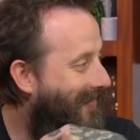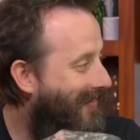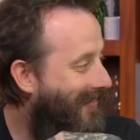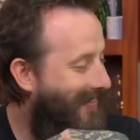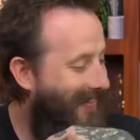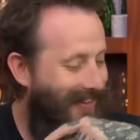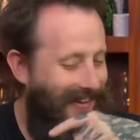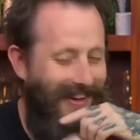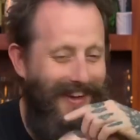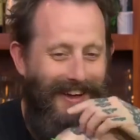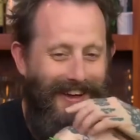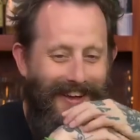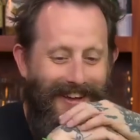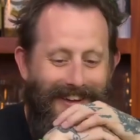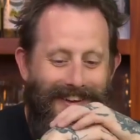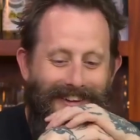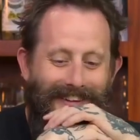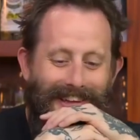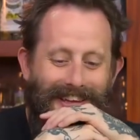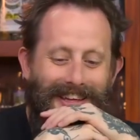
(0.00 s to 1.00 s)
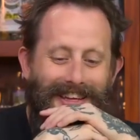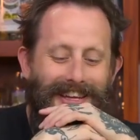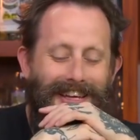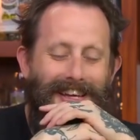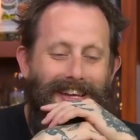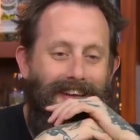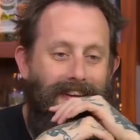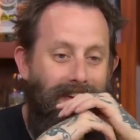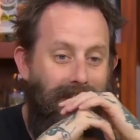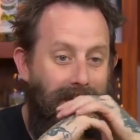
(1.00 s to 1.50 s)

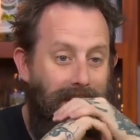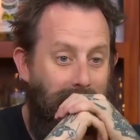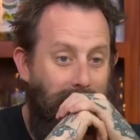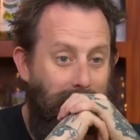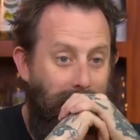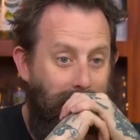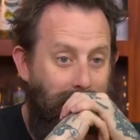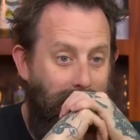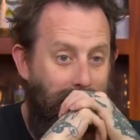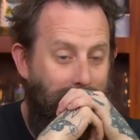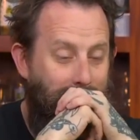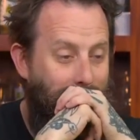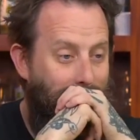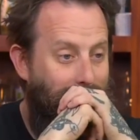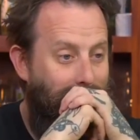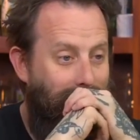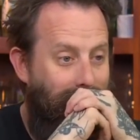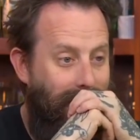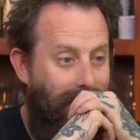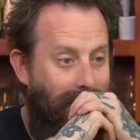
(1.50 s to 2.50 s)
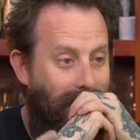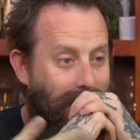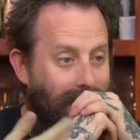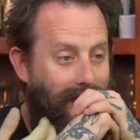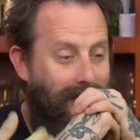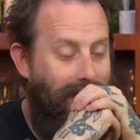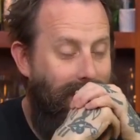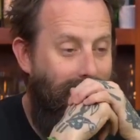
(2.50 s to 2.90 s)
This person isn't speaking.